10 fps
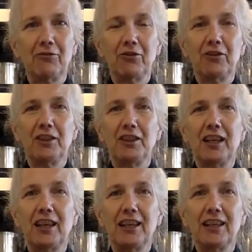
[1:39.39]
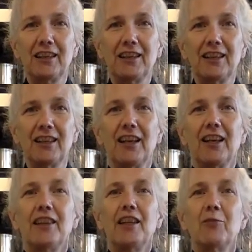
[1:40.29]
for the day,
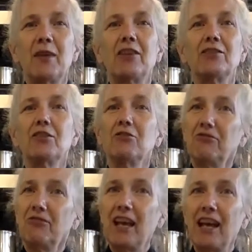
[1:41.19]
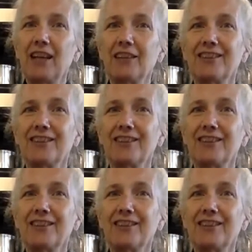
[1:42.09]
the amount of fat,